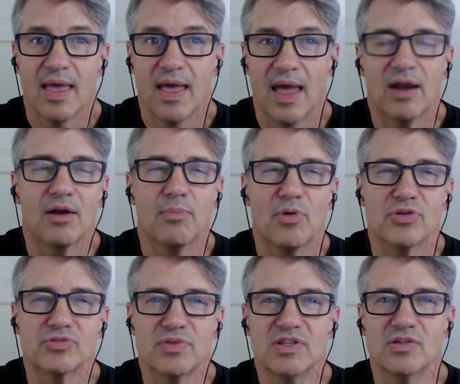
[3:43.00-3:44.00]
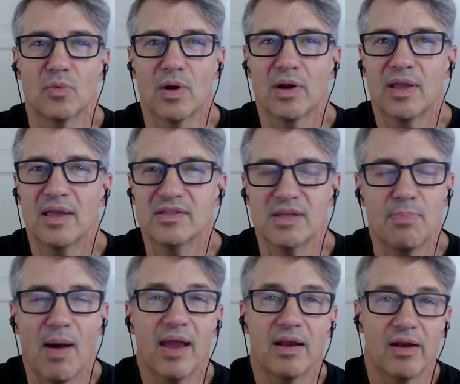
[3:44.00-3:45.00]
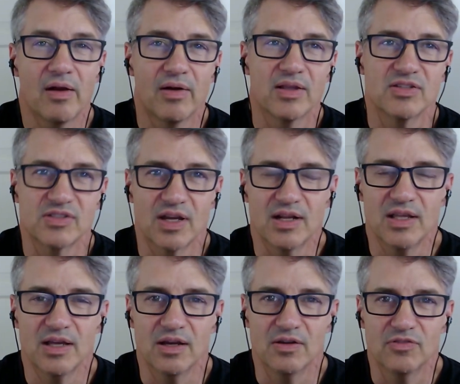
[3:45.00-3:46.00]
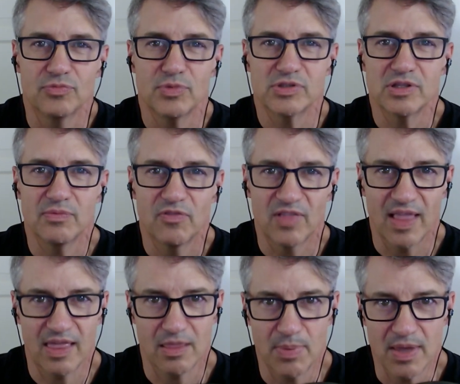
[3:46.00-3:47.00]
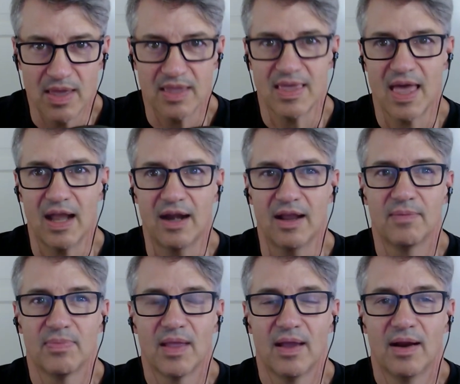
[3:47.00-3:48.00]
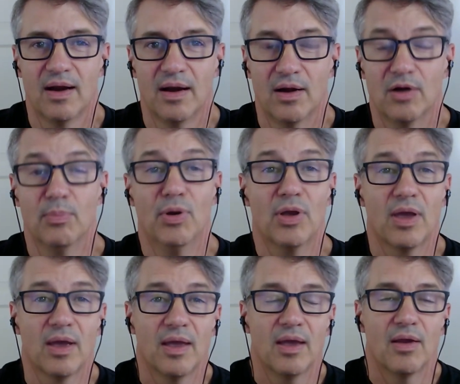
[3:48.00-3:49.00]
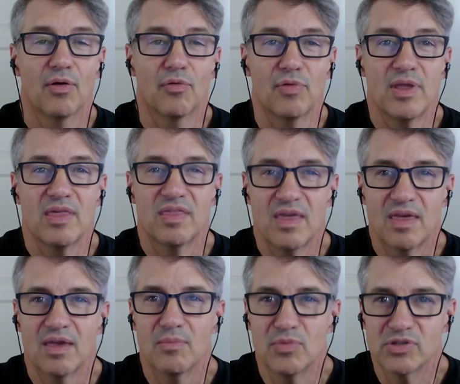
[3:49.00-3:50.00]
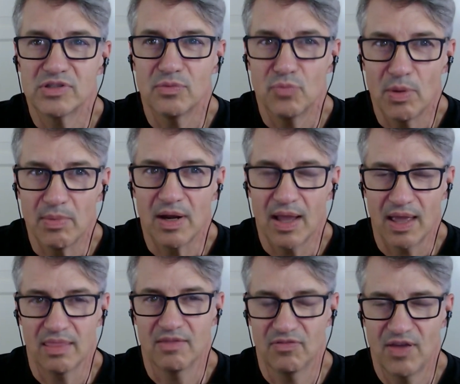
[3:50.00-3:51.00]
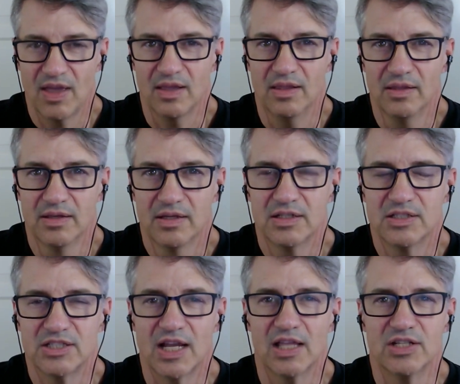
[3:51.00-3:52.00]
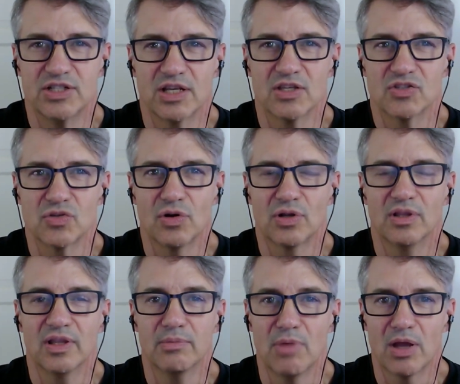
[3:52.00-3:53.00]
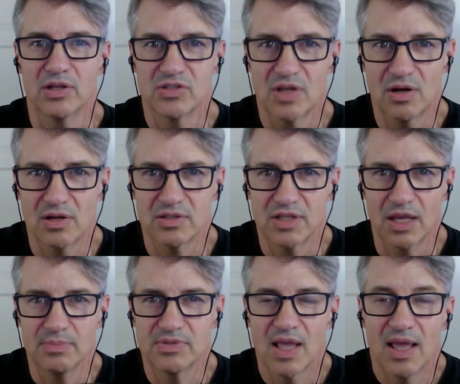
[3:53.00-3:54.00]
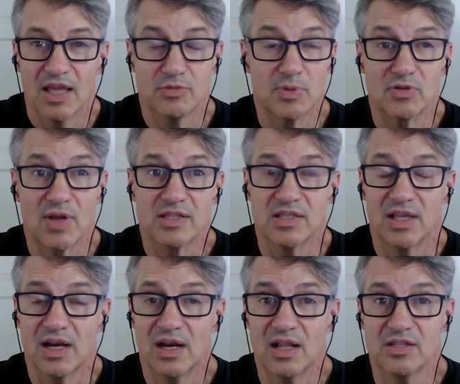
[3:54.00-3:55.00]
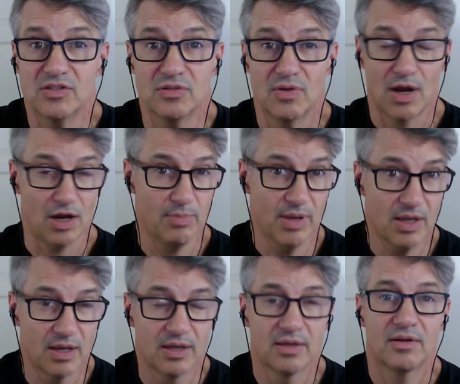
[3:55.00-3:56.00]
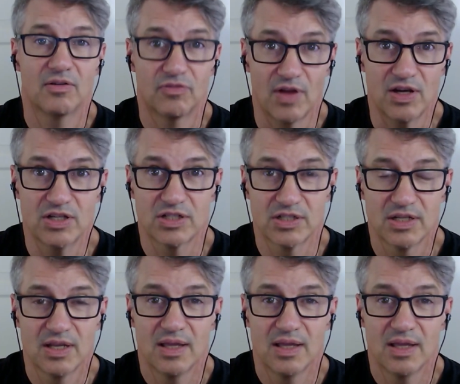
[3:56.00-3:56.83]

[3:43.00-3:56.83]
and her most recent work is a pioneering study of Muslim philanthropy in Canada. Her book, Rethinking Muslim Women and the Veil, Challenging Historical and Modern Stereotypes, has been translated into Arabic, French,